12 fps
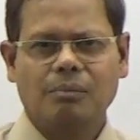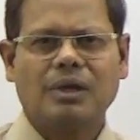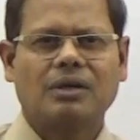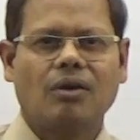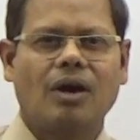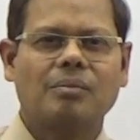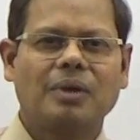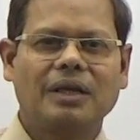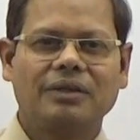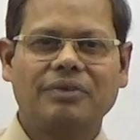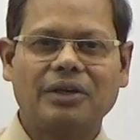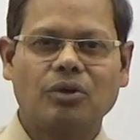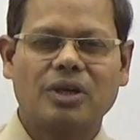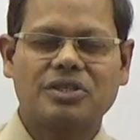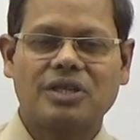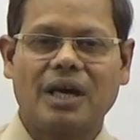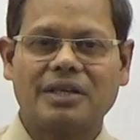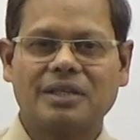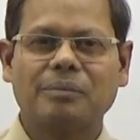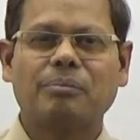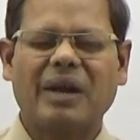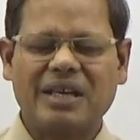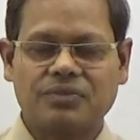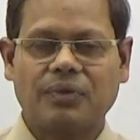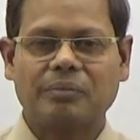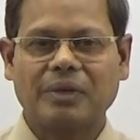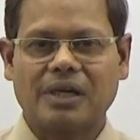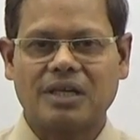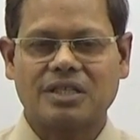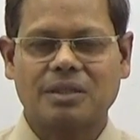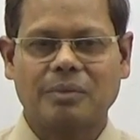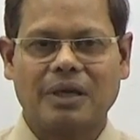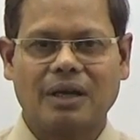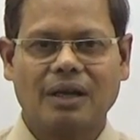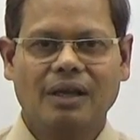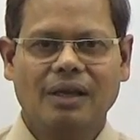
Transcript: But normally when you are charging price from the customer,